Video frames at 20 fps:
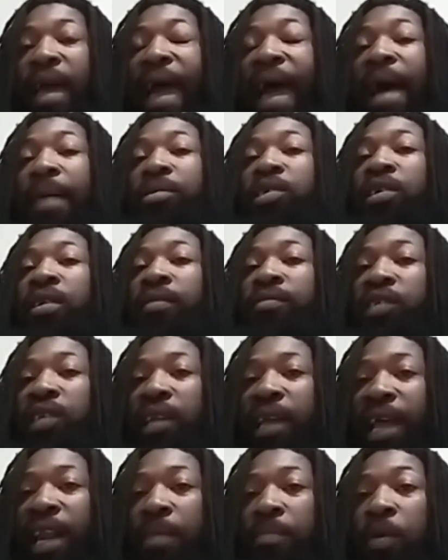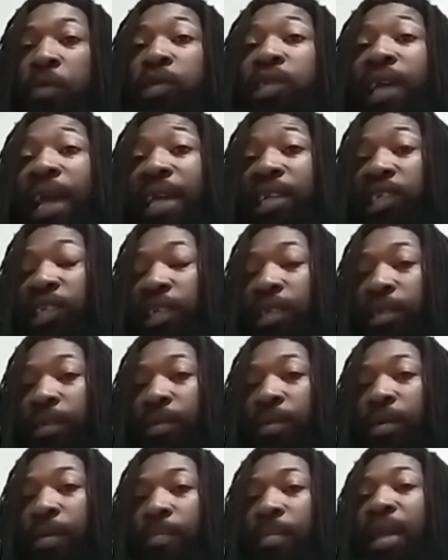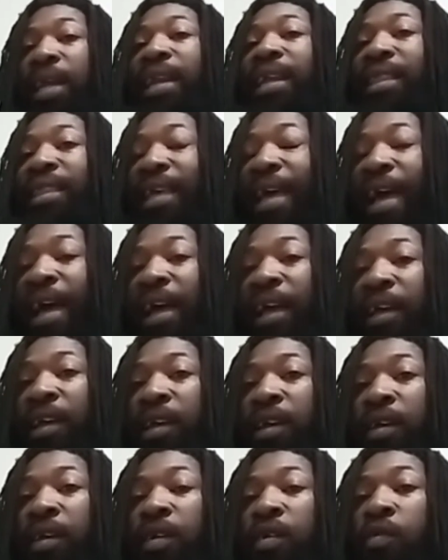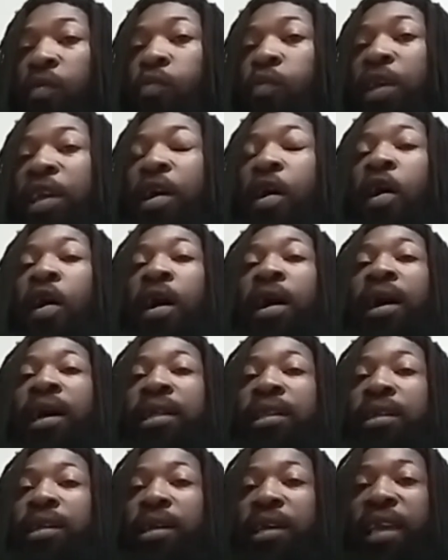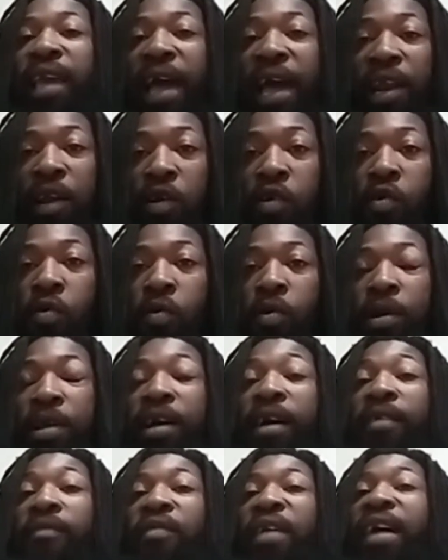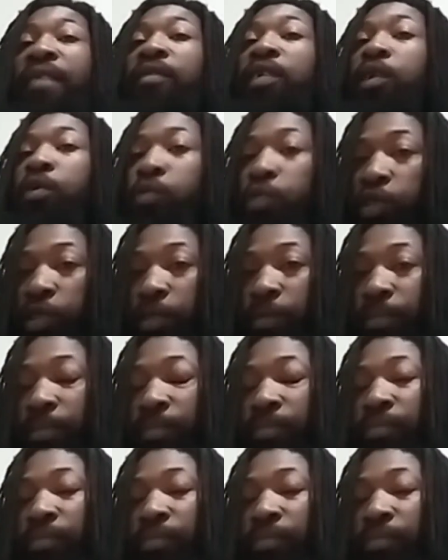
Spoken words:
absent of genetic mutation, meaning that we are under the category of evolution.